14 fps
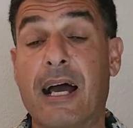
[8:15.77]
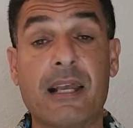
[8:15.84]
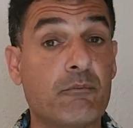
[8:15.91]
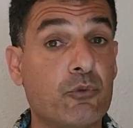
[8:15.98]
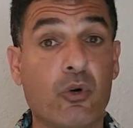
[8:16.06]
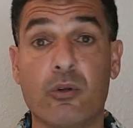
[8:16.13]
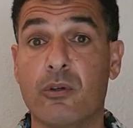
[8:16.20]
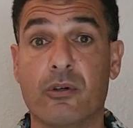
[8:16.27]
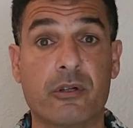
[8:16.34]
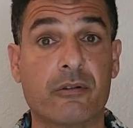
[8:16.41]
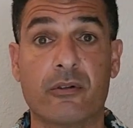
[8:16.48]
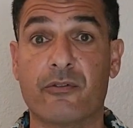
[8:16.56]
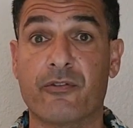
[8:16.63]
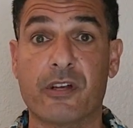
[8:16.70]
I am no
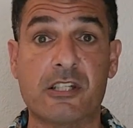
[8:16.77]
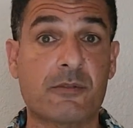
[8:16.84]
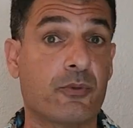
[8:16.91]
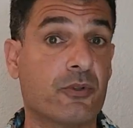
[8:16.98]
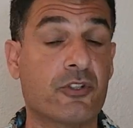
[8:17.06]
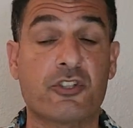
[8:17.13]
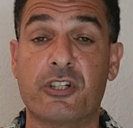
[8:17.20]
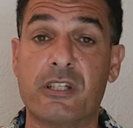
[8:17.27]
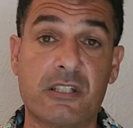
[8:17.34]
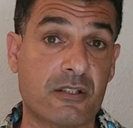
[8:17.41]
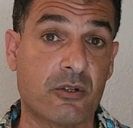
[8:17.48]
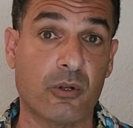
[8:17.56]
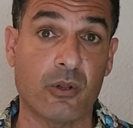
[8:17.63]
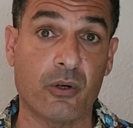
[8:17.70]
longer on Facebook.
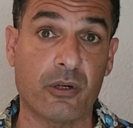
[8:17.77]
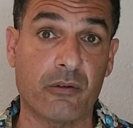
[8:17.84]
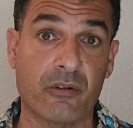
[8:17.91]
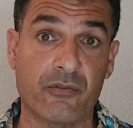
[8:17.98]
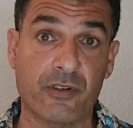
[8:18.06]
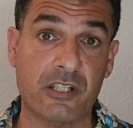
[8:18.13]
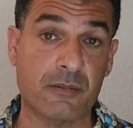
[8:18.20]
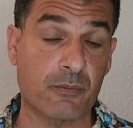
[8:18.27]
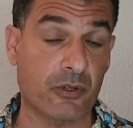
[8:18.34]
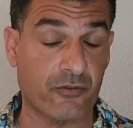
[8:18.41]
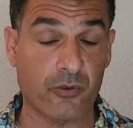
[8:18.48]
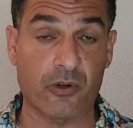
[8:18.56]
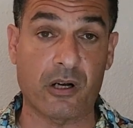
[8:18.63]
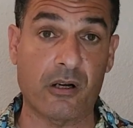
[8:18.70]
She's no longer on
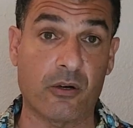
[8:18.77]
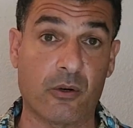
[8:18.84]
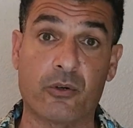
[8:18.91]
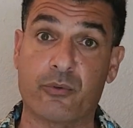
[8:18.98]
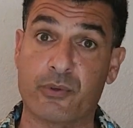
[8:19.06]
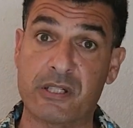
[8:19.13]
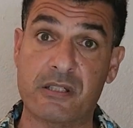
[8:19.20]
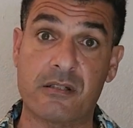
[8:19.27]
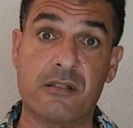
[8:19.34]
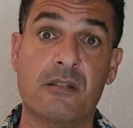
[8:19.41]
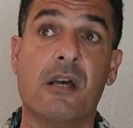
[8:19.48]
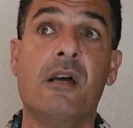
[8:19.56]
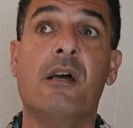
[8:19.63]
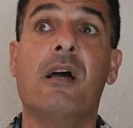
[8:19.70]
Facebook for our own
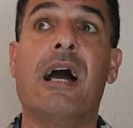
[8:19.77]
reasons.